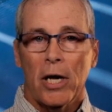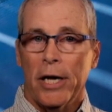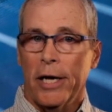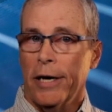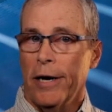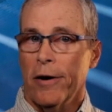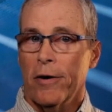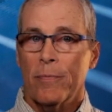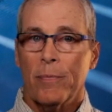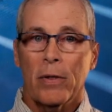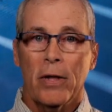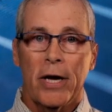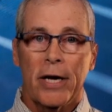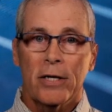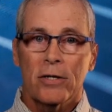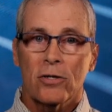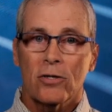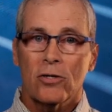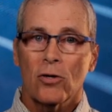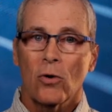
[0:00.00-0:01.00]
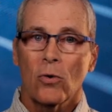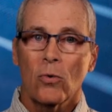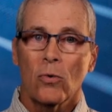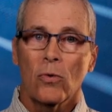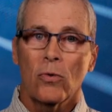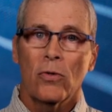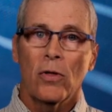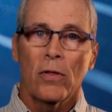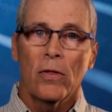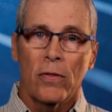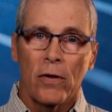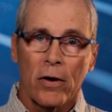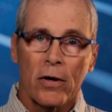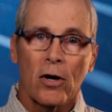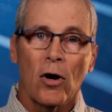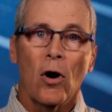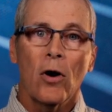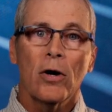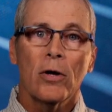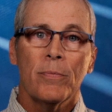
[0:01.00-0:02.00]
in airplanes, so they're
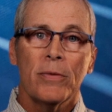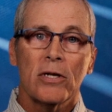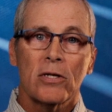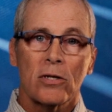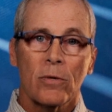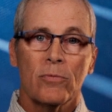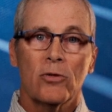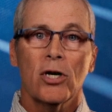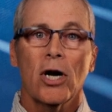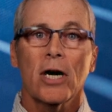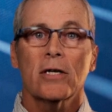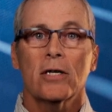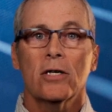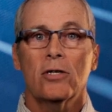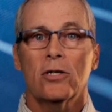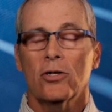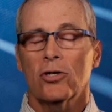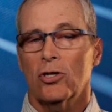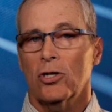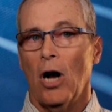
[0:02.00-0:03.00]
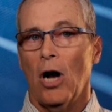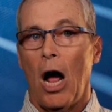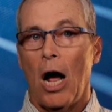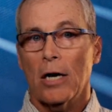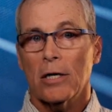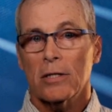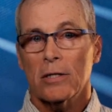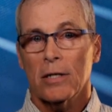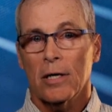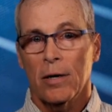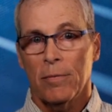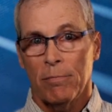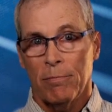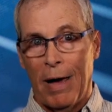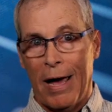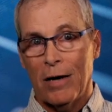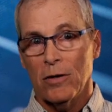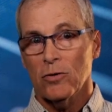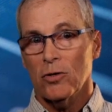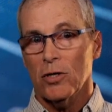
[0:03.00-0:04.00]
going to be subjected to shocks and
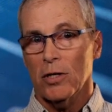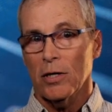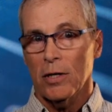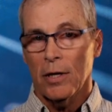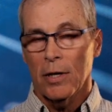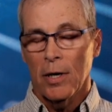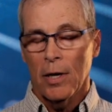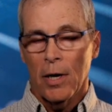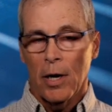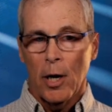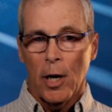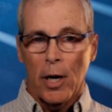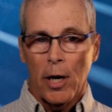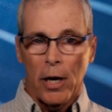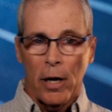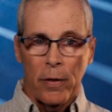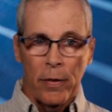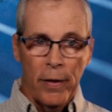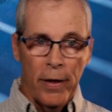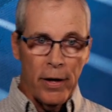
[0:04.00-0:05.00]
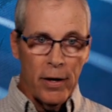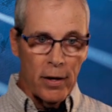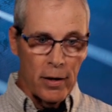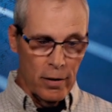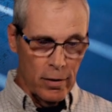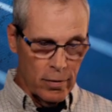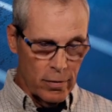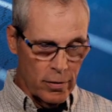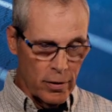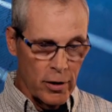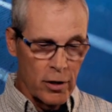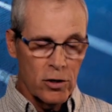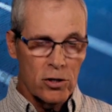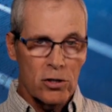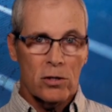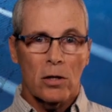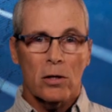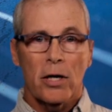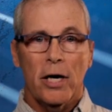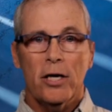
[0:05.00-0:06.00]
bouncing. And then the
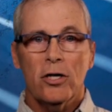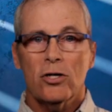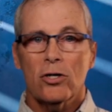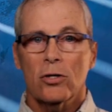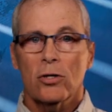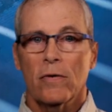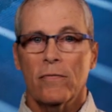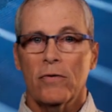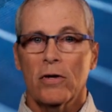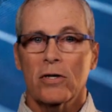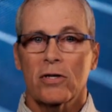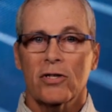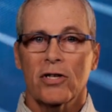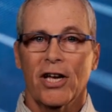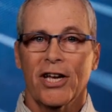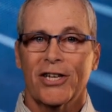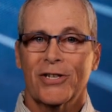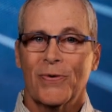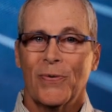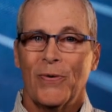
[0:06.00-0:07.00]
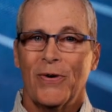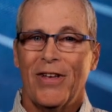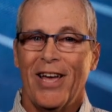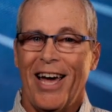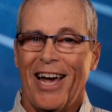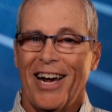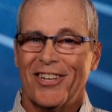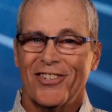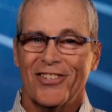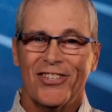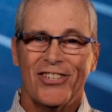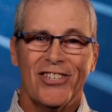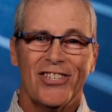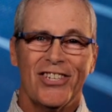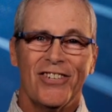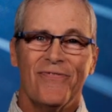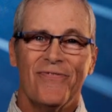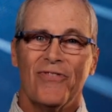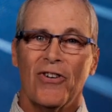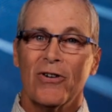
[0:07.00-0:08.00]
installation of these things, we actually
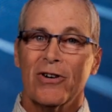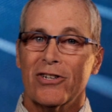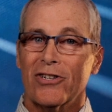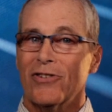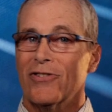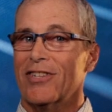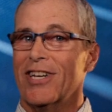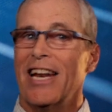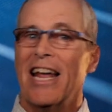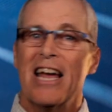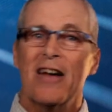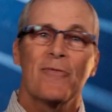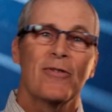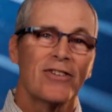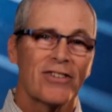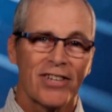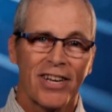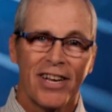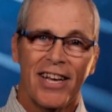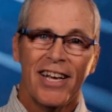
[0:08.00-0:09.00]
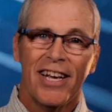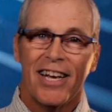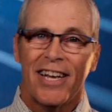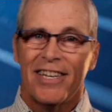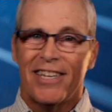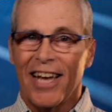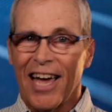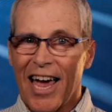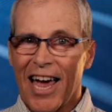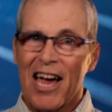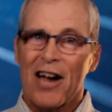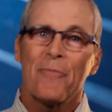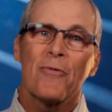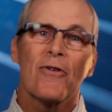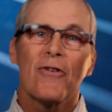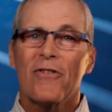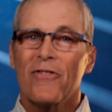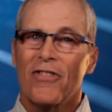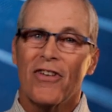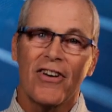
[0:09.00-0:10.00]
see folks using hammers to
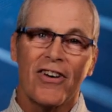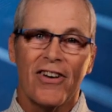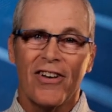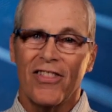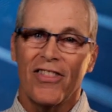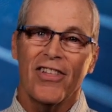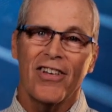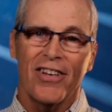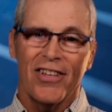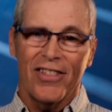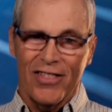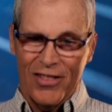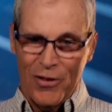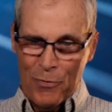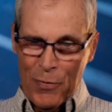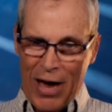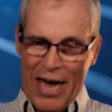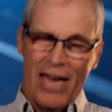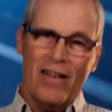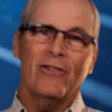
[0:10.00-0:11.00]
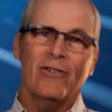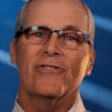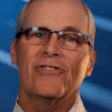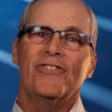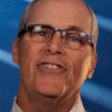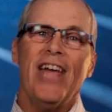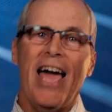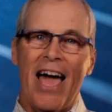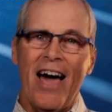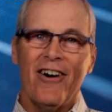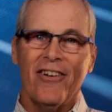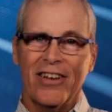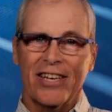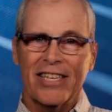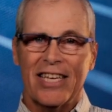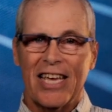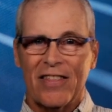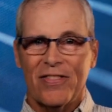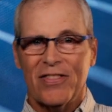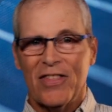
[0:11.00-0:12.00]
hammer the panels down
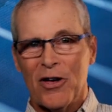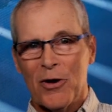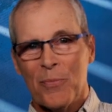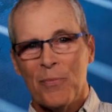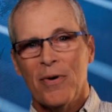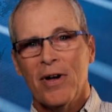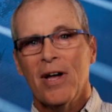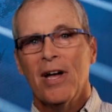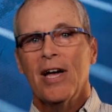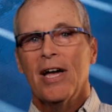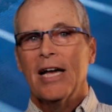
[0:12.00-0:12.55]
and get them